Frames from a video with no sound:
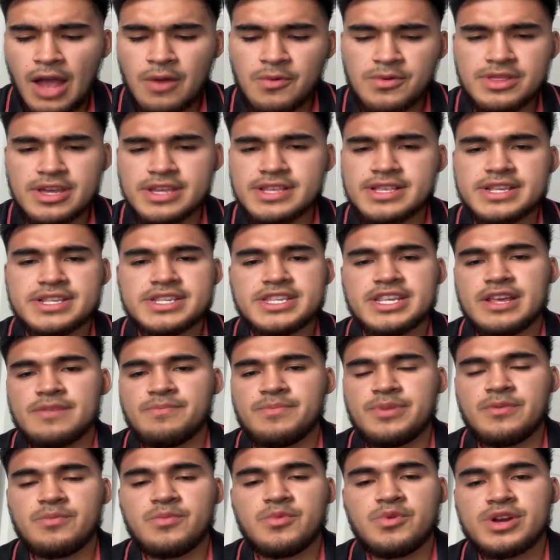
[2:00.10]
would like to see a
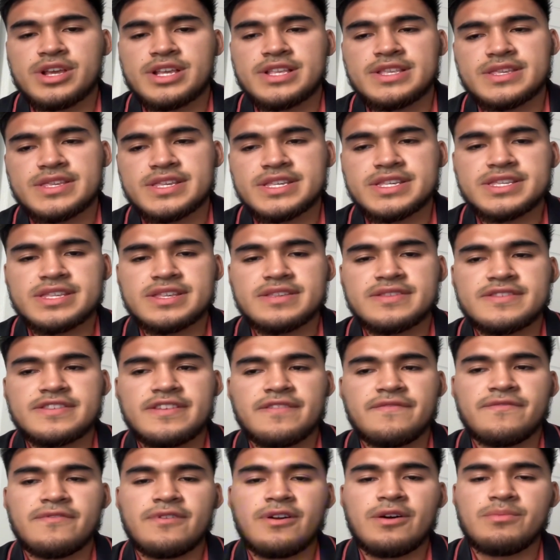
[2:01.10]
bit more consistency
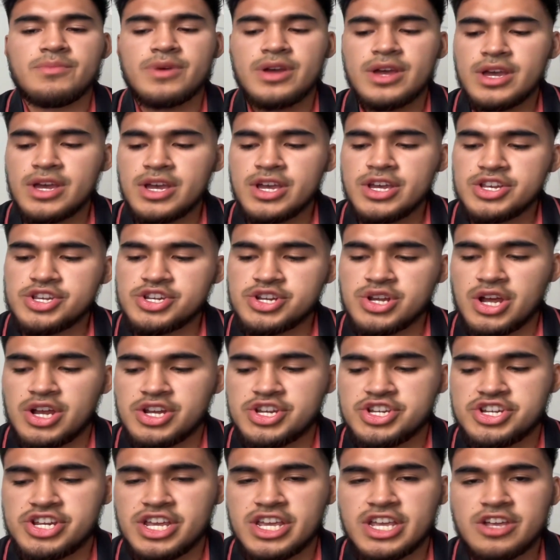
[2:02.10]
from
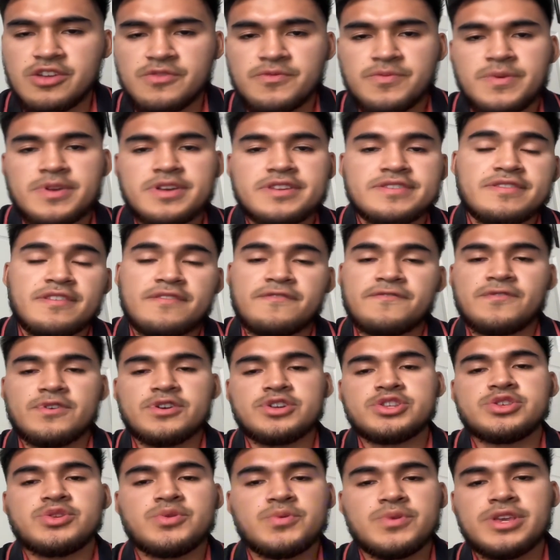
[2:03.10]
Josh Jacobs because his
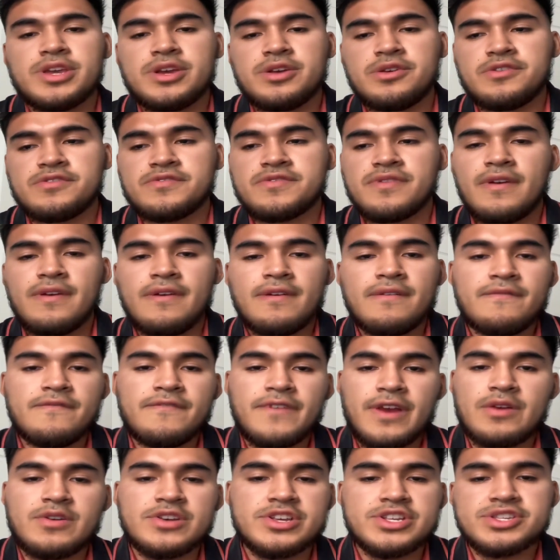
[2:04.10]
first 2 years,
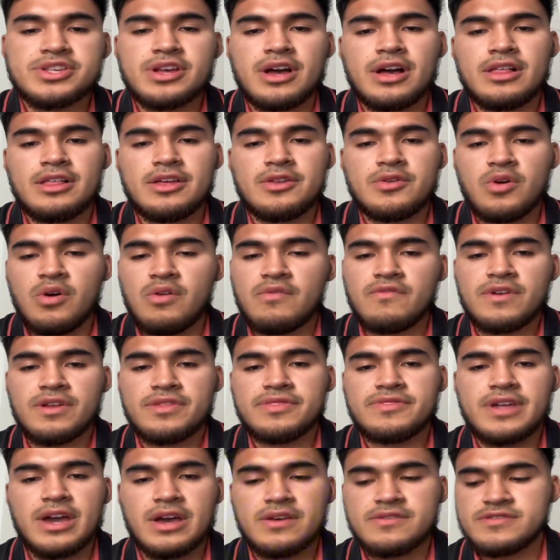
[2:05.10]
very solid, over
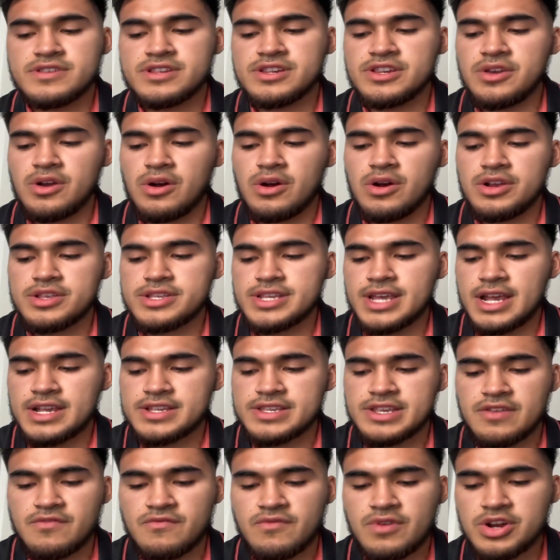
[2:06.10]
1,000 yards as
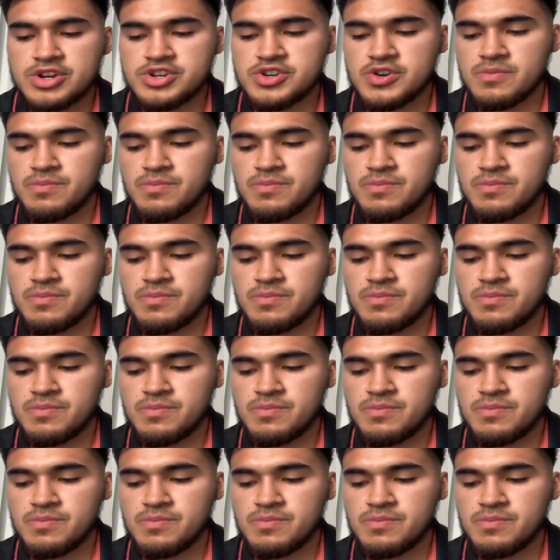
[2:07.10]
a rusher,